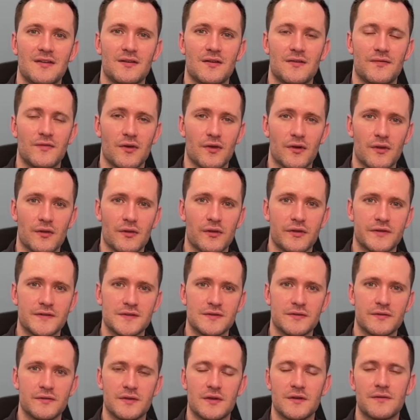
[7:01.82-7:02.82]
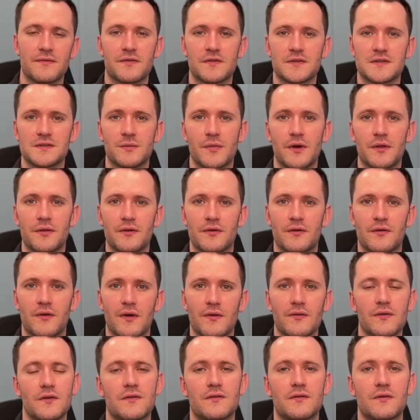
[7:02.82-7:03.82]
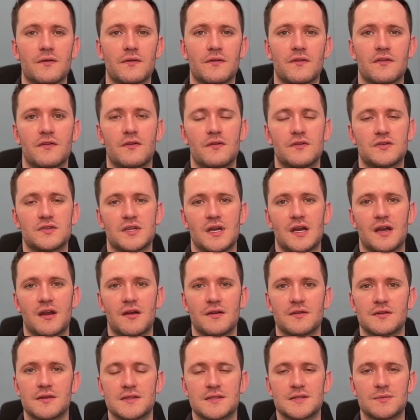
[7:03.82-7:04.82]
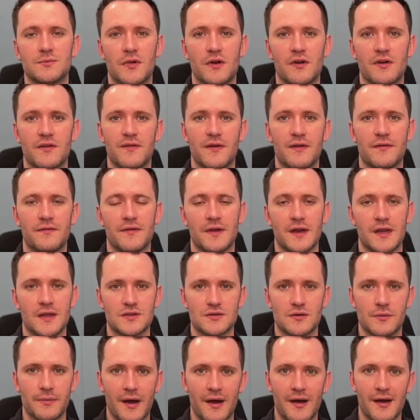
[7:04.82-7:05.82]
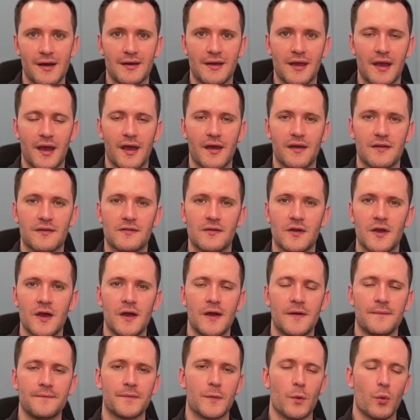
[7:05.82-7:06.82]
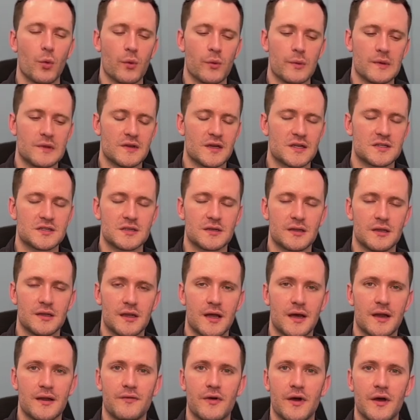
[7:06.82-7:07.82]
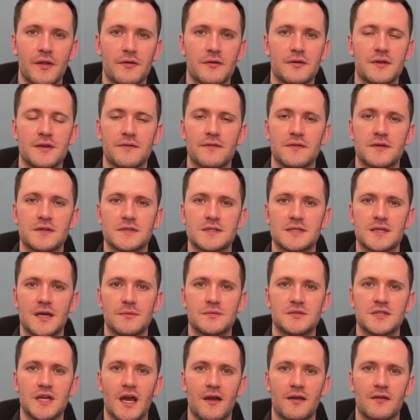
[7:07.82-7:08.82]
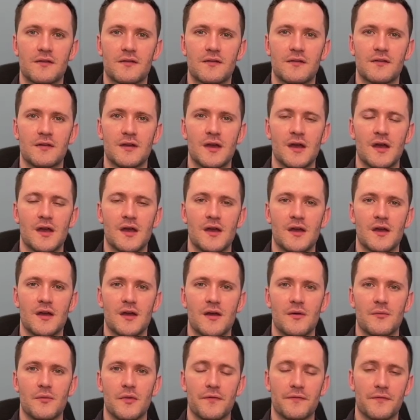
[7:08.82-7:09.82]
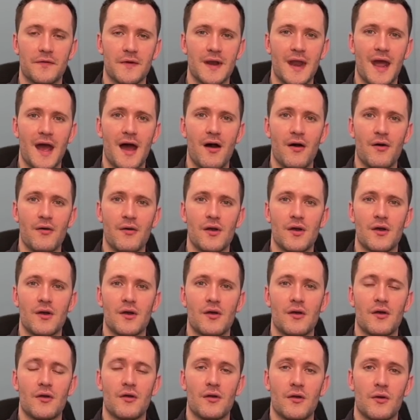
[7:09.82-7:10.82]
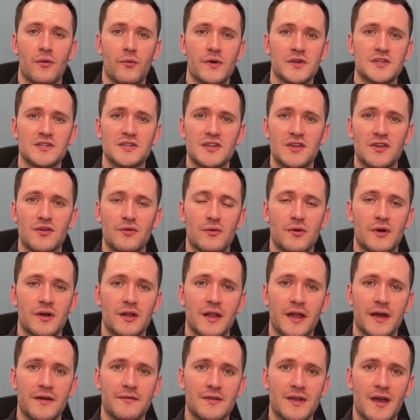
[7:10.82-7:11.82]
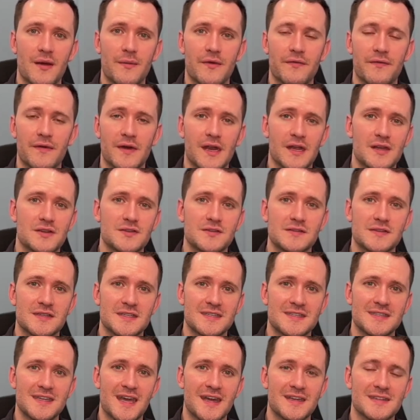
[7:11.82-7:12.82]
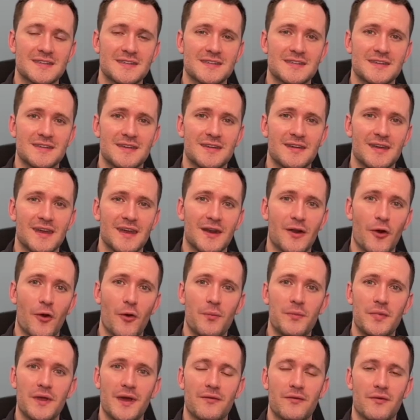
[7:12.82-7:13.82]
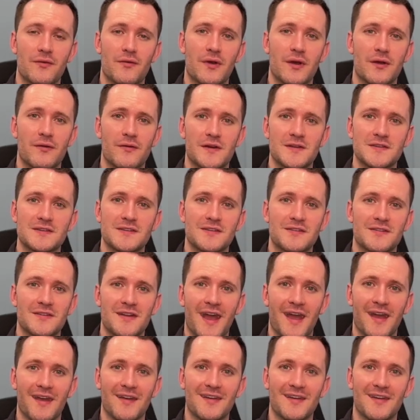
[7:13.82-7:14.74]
you're also looking for some other great resources, go check out the Smarter Vet Financial podcast, where we touch on a lot of other different subjects. But for now, wishing you a lifetime of financial success, and I hope you have a great rest of your day.